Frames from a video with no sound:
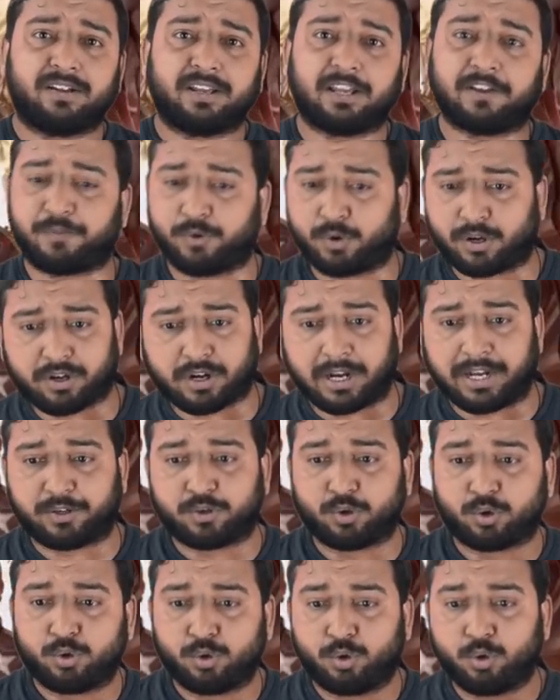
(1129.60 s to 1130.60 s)
If you are trying
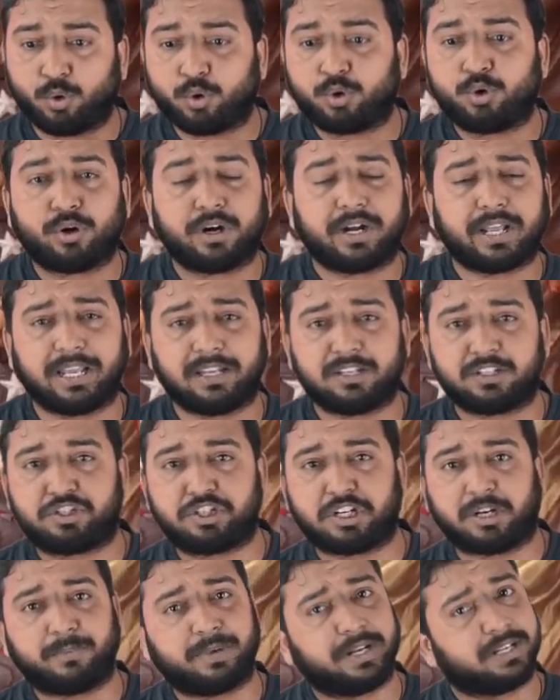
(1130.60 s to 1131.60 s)
to do good in
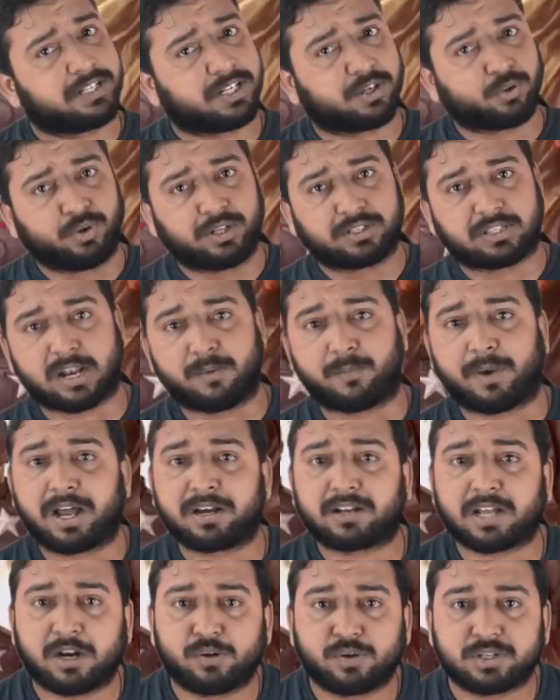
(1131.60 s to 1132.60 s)
gym, is it only
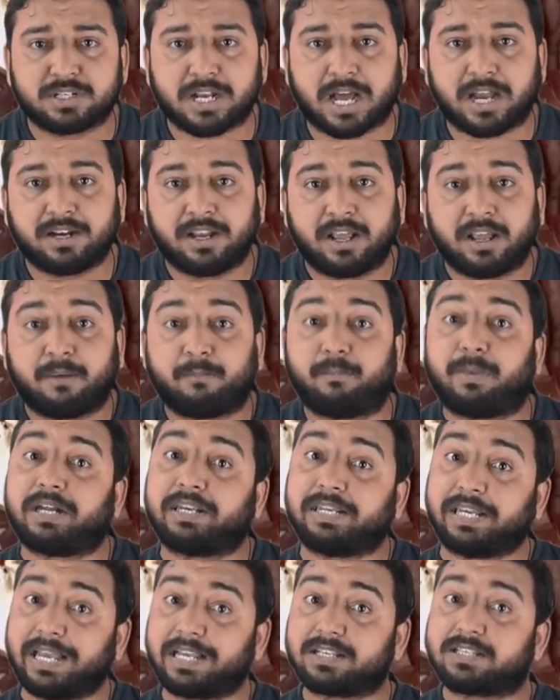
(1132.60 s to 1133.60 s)
Salman Khan who has done? But
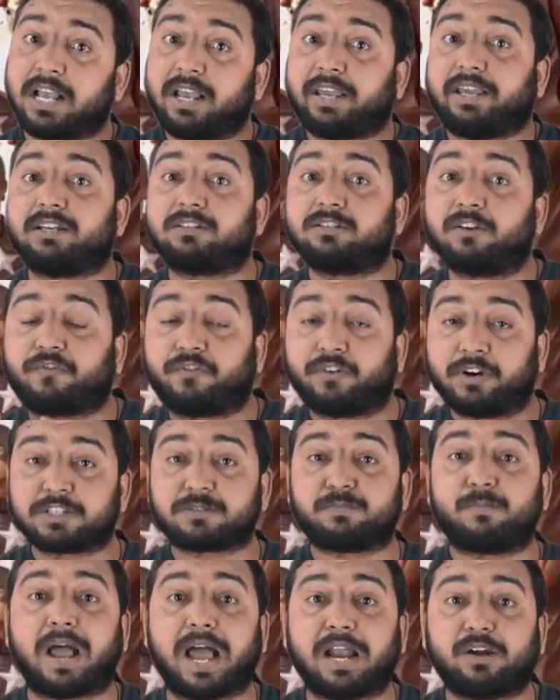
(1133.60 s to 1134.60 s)
yes, he is the
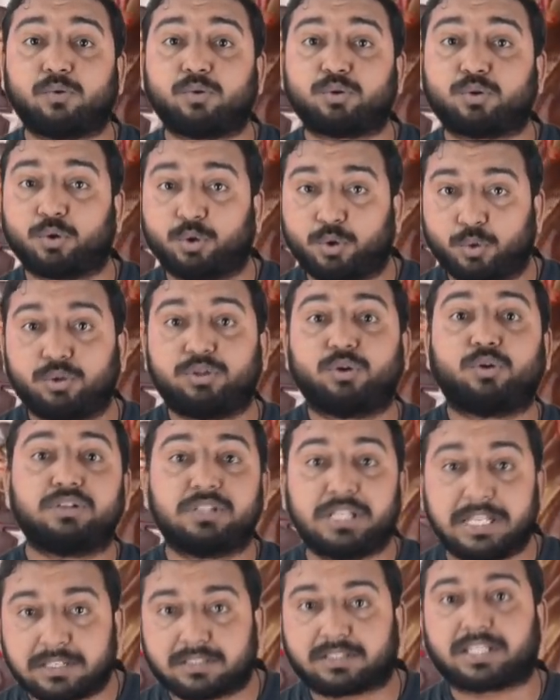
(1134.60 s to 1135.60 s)
first man who to do those
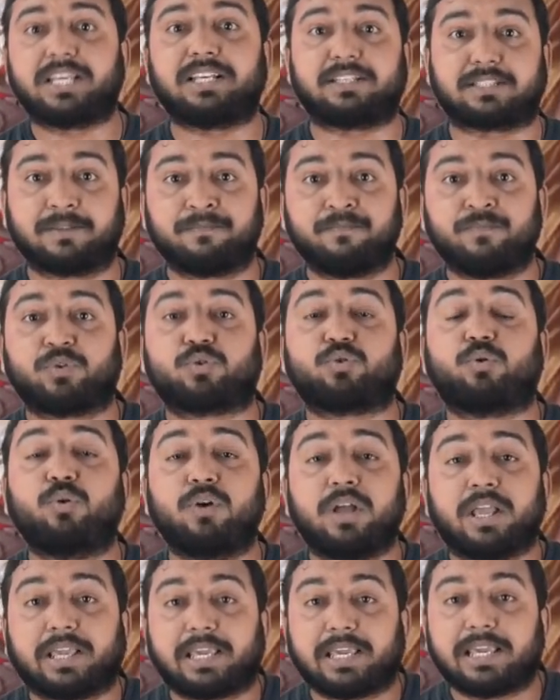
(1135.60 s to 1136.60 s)
these things.
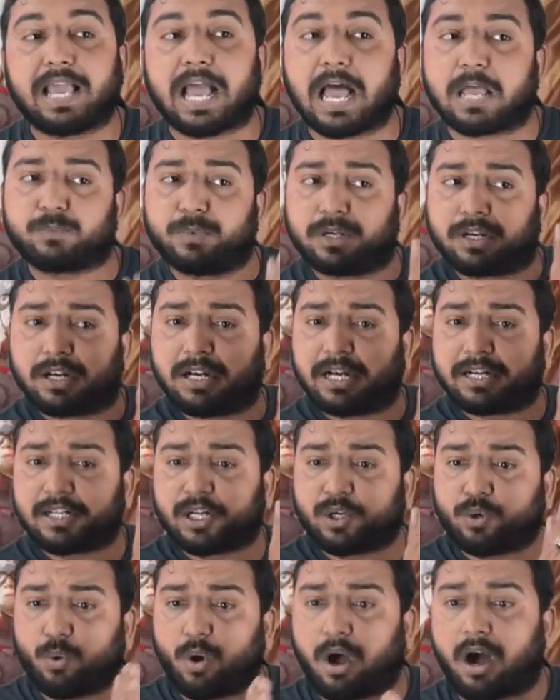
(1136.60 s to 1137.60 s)
So he has been
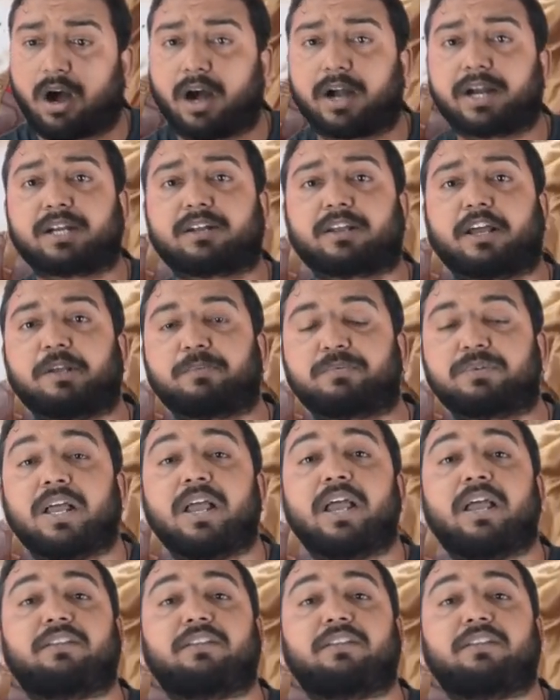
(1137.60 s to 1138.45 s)
related to archetypes.